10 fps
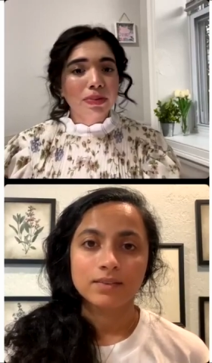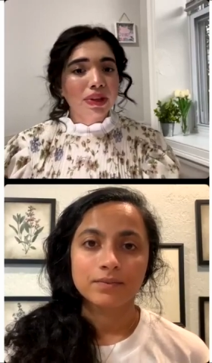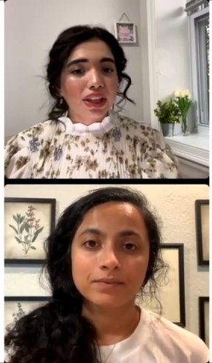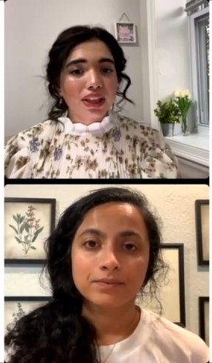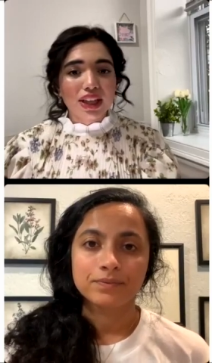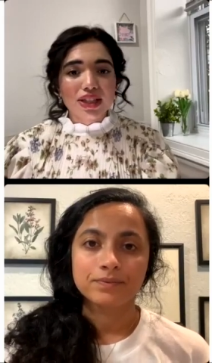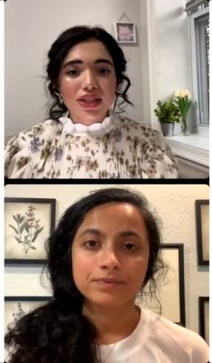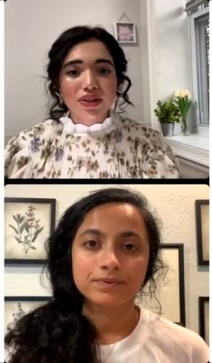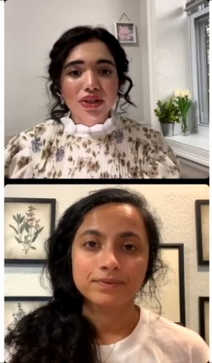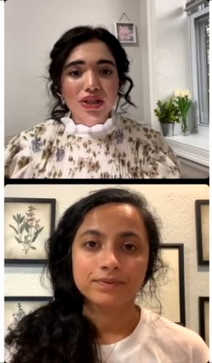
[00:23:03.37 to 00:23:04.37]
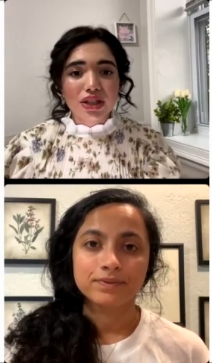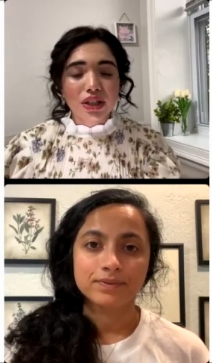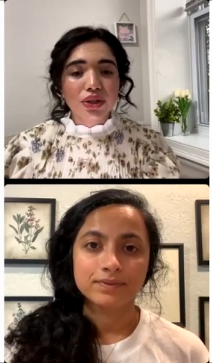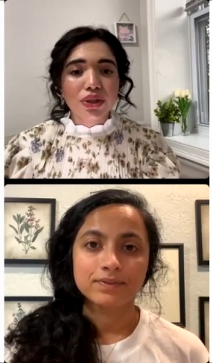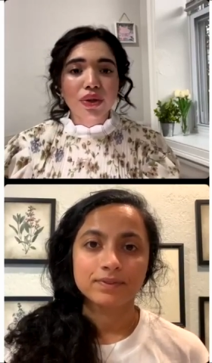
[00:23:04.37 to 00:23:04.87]
Speaker 1: take that
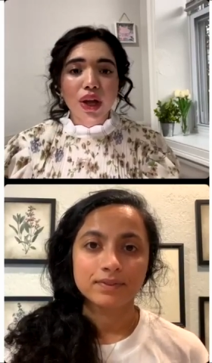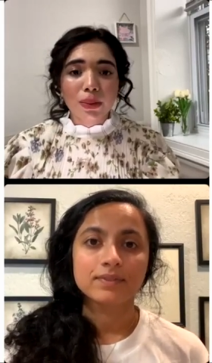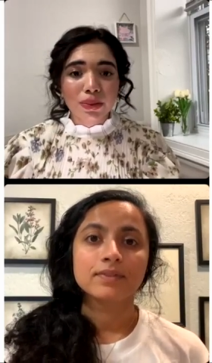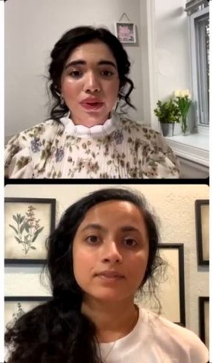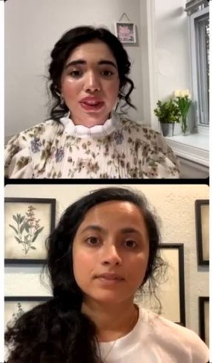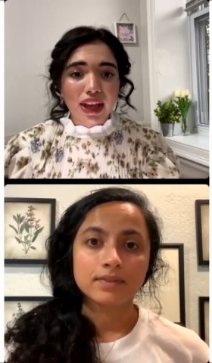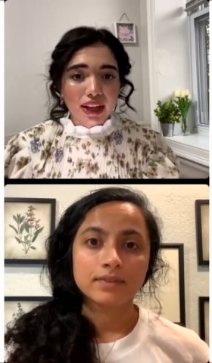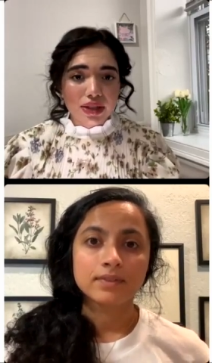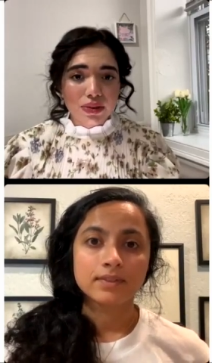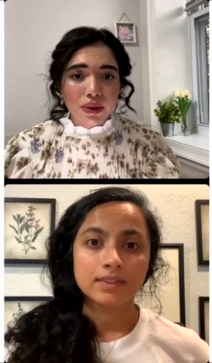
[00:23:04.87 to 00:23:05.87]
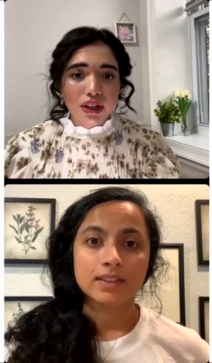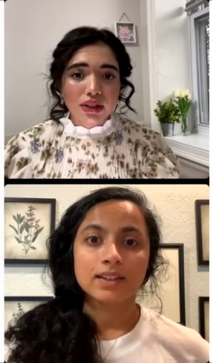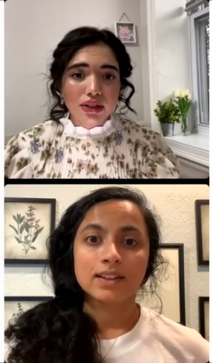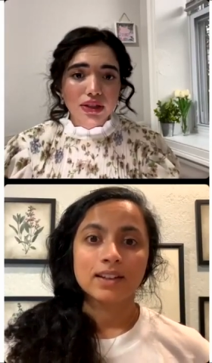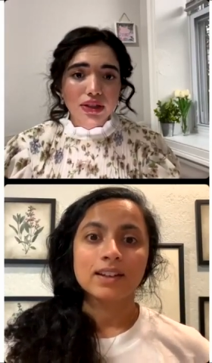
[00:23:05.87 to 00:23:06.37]
seriously. Do you help with that as well?
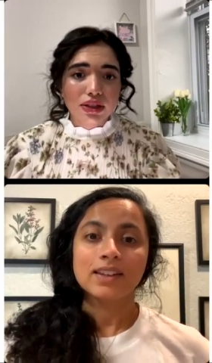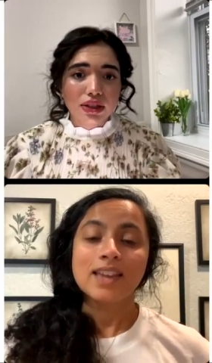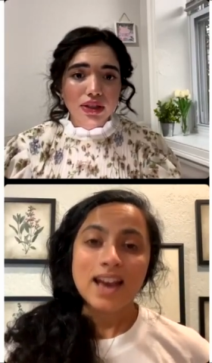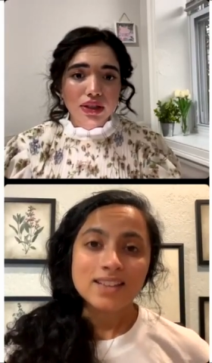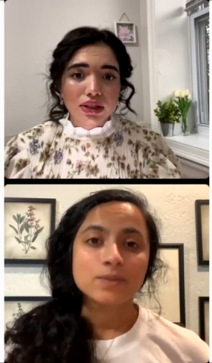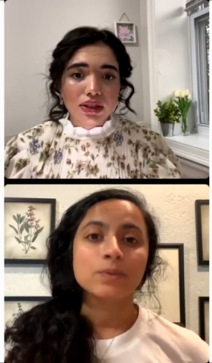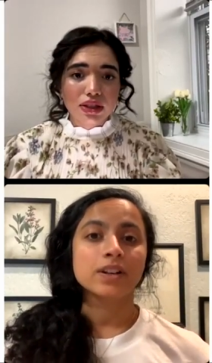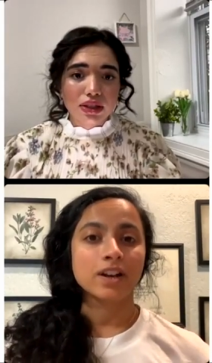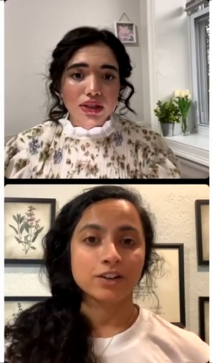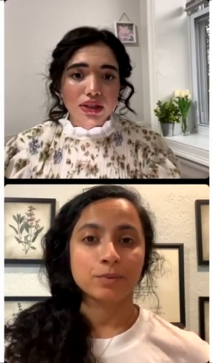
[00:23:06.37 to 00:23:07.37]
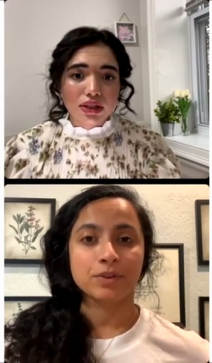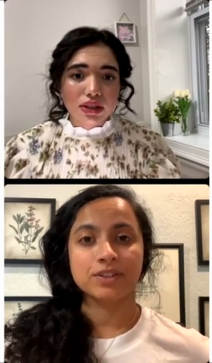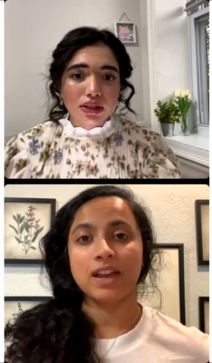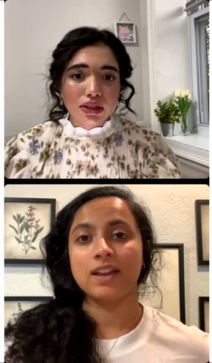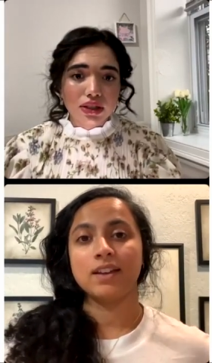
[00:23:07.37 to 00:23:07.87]
Speaker 2: Yes, one hundred
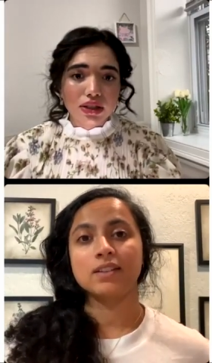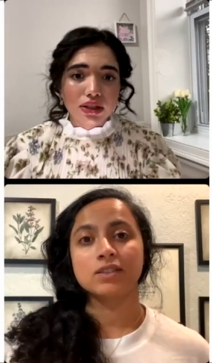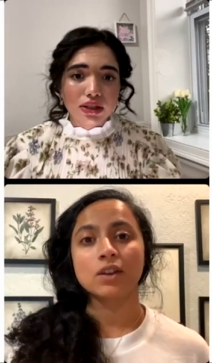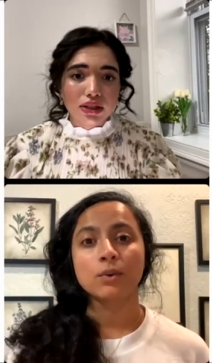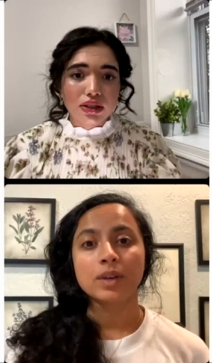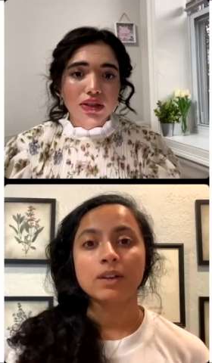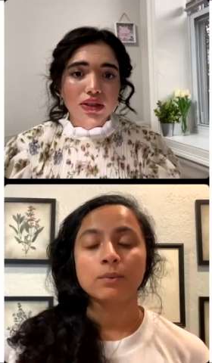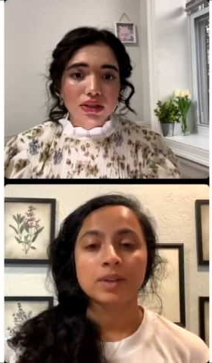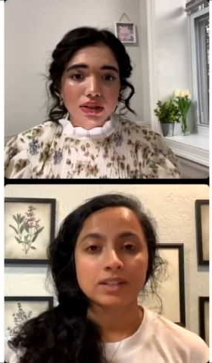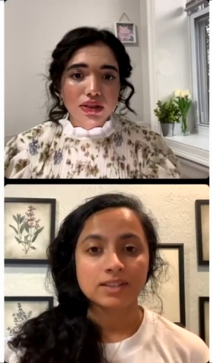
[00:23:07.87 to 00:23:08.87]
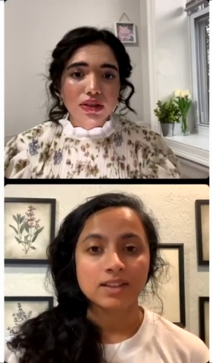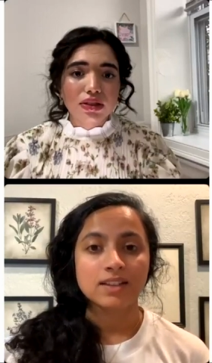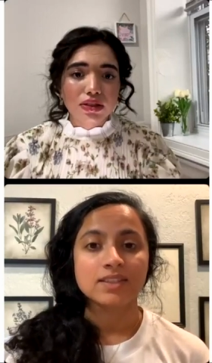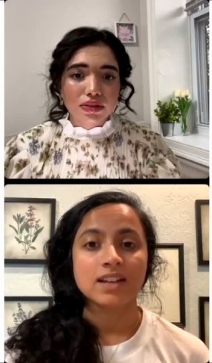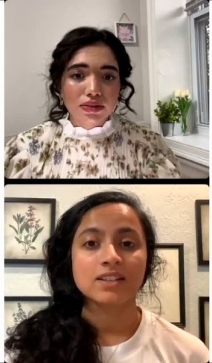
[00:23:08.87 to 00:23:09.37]
percent. And so we we
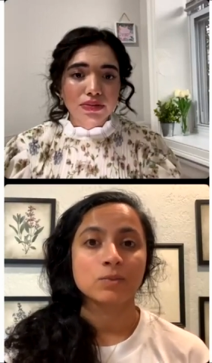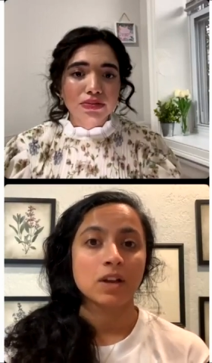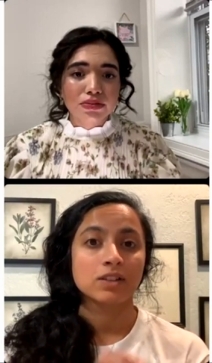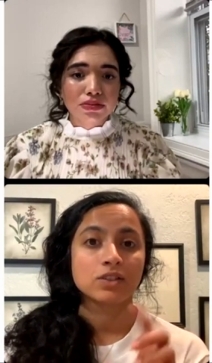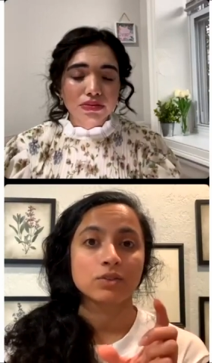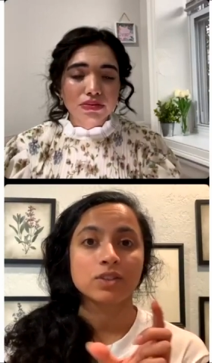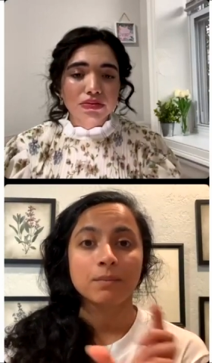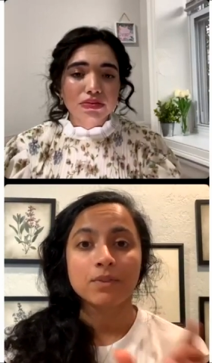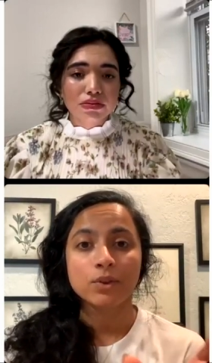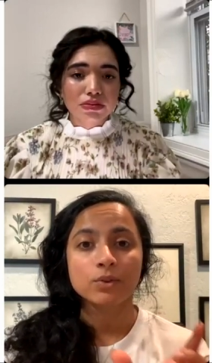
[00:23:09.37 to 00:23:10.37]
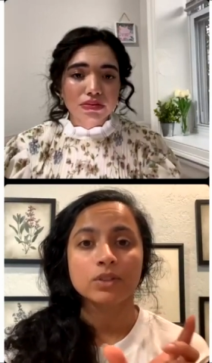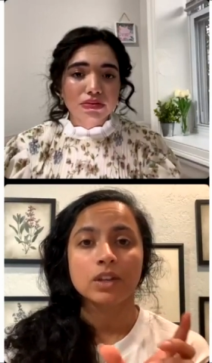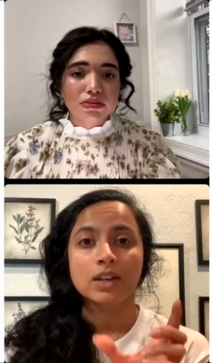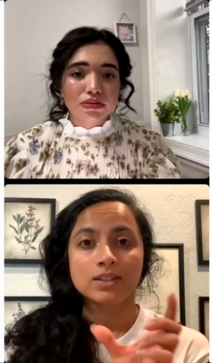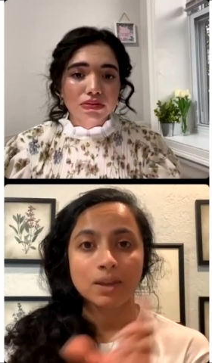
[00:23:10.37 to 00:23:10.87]
discussed that as well. And so some of those
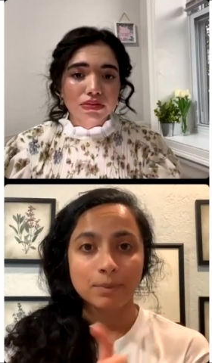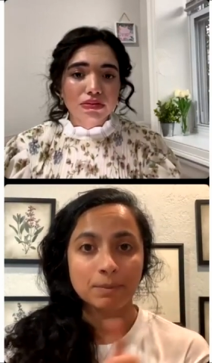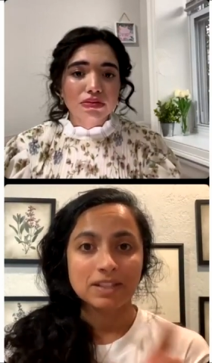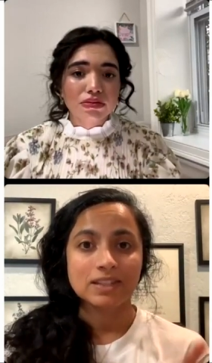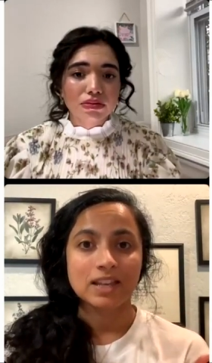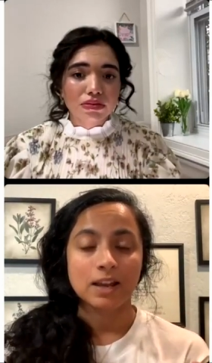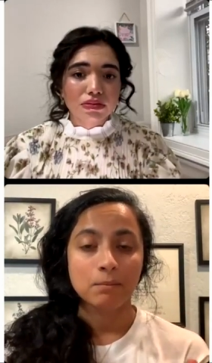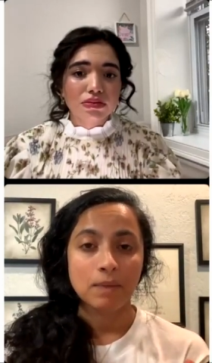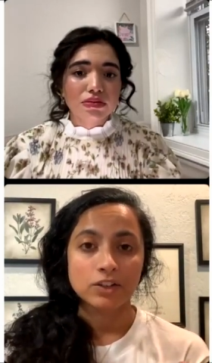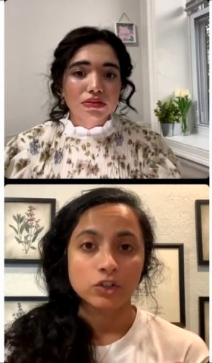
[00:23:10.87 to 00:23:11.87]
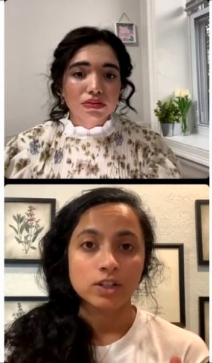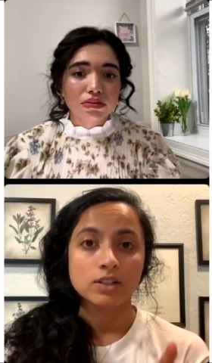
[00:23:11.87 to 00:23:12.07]
supplements that I mentioned,